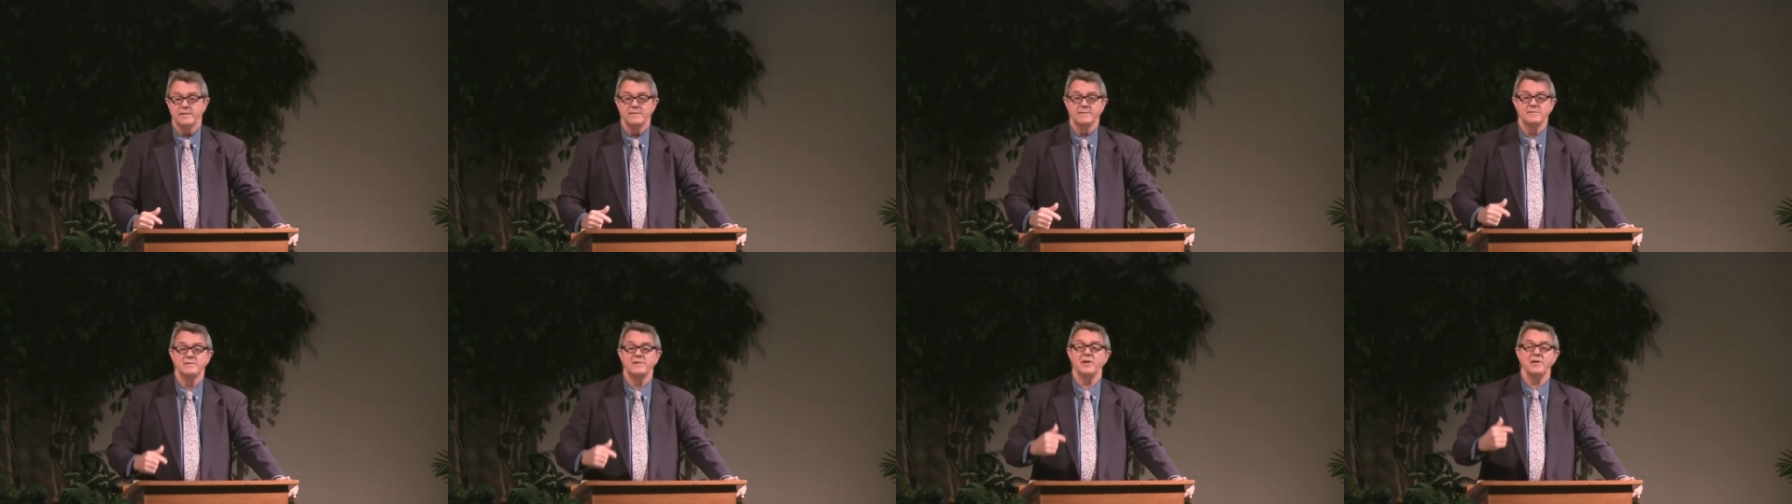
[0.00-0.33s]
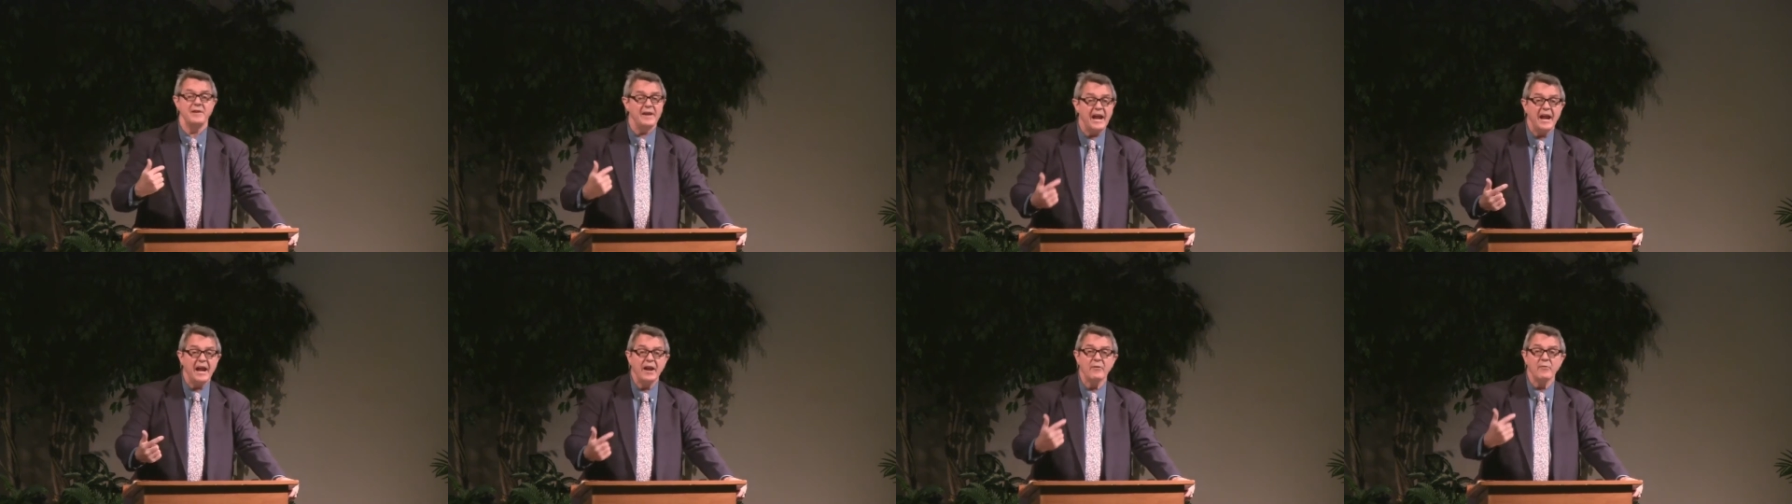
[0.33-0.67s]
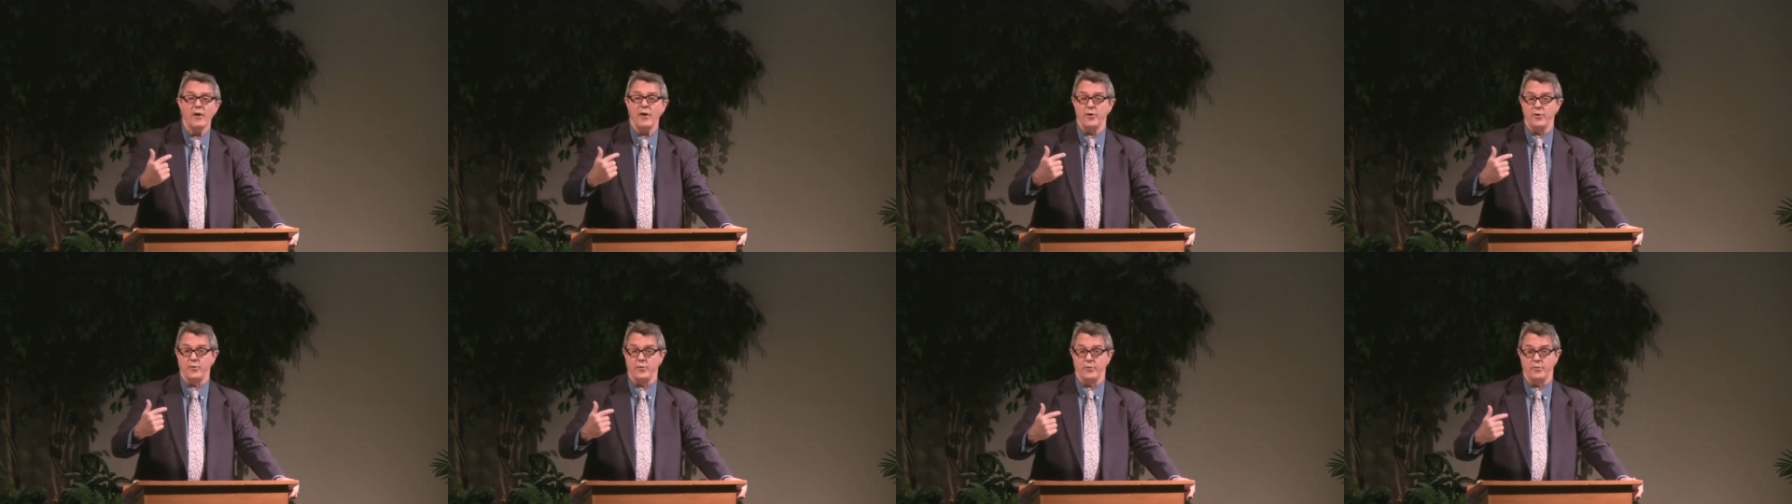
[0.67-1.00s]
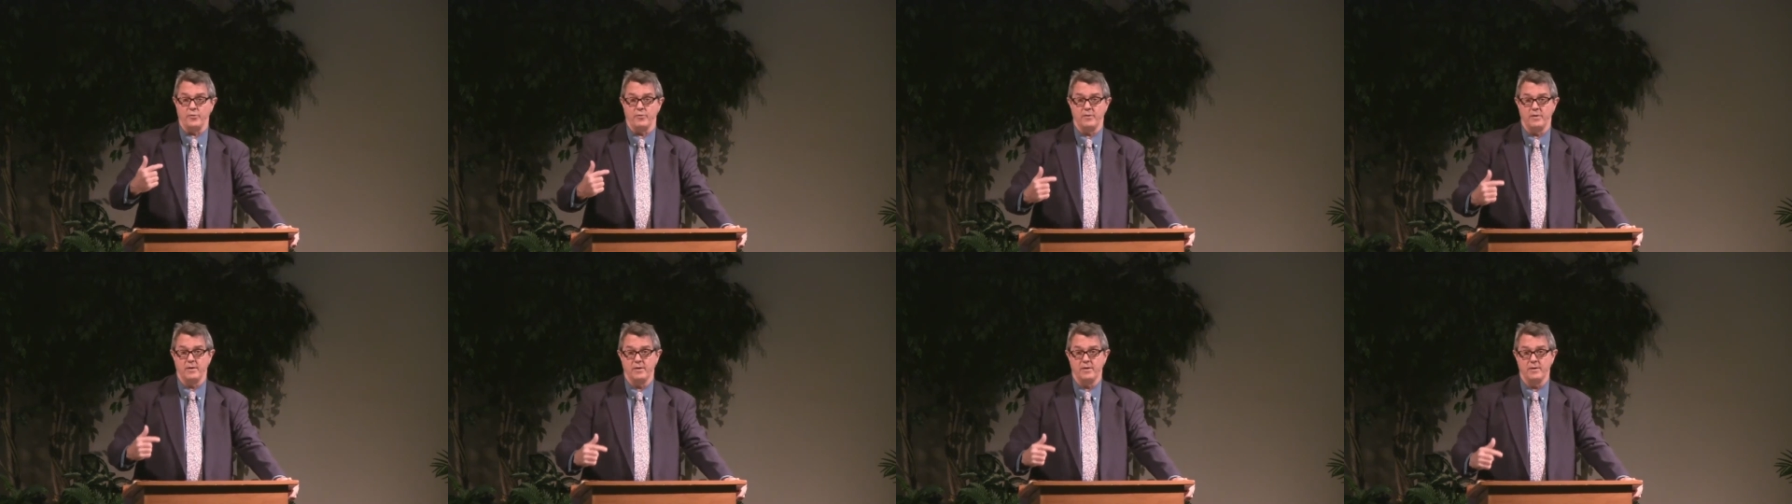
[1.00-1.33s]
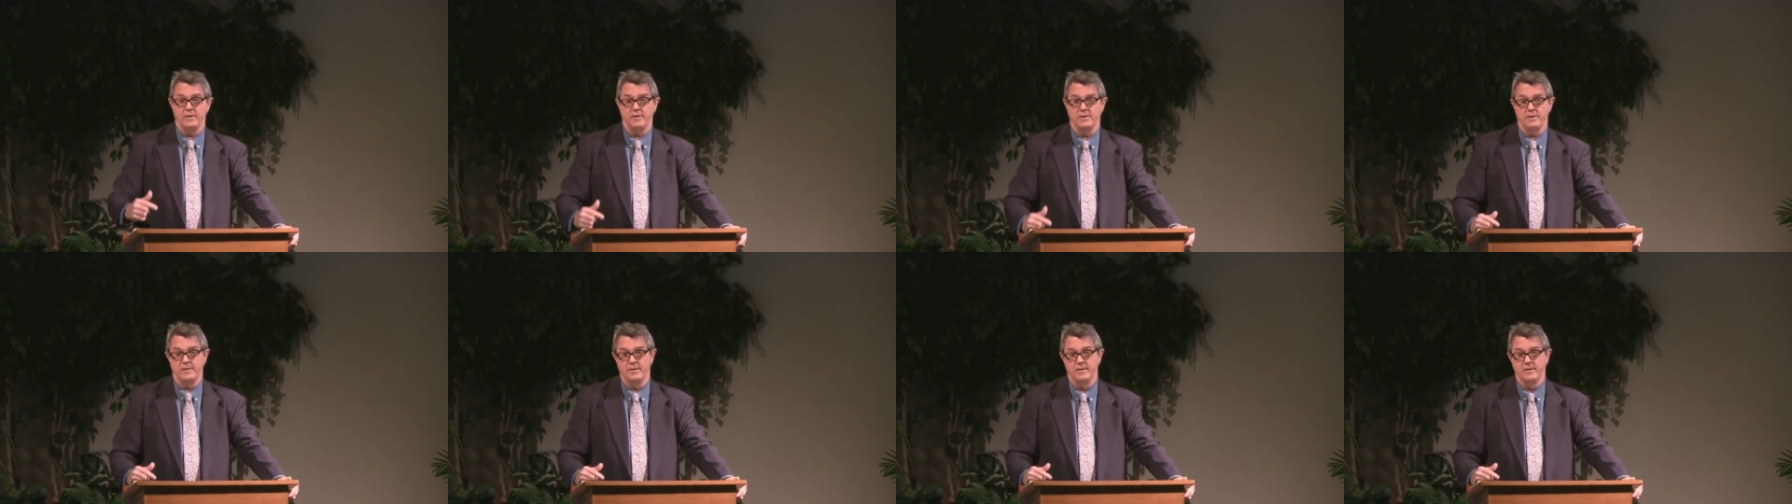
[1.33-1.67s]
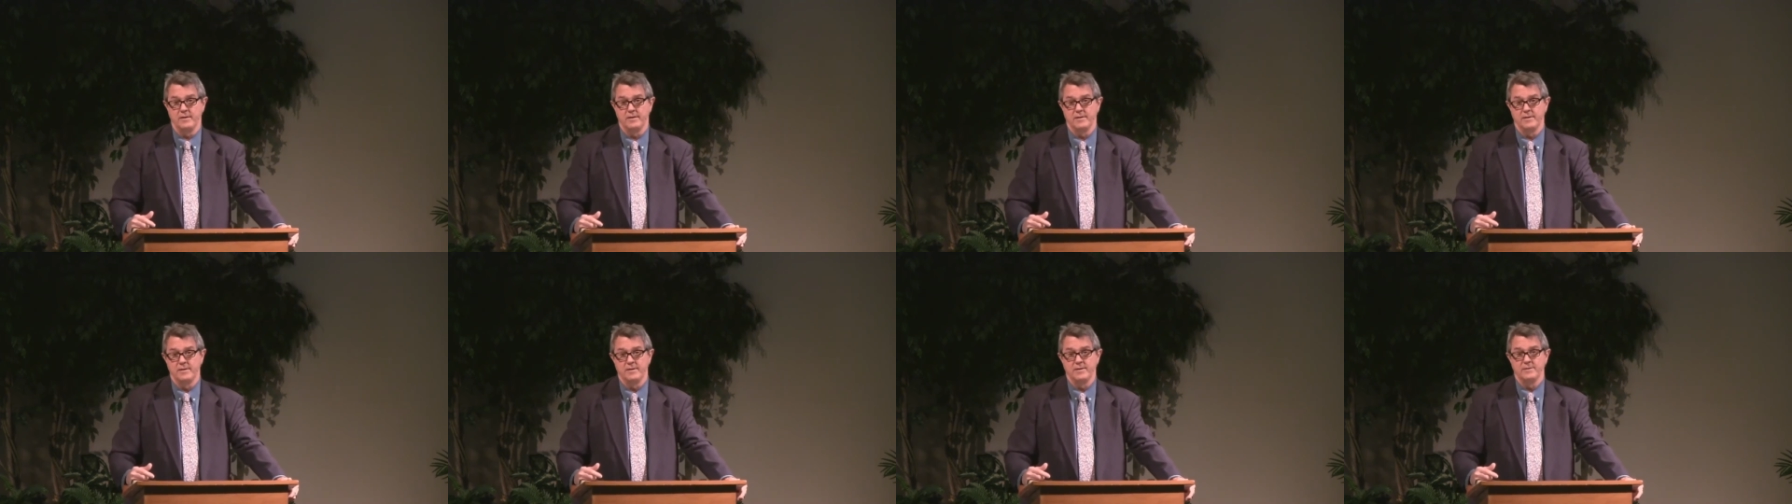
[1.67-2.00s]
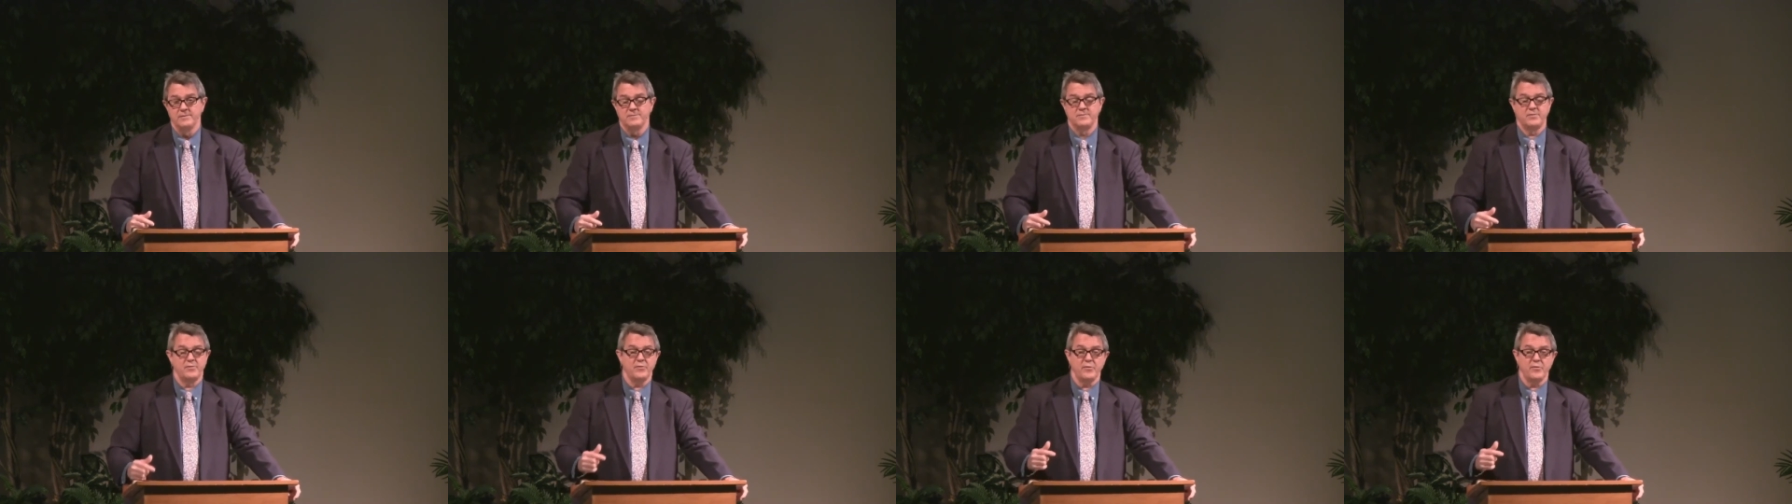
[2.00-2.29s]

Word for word: To Nero, to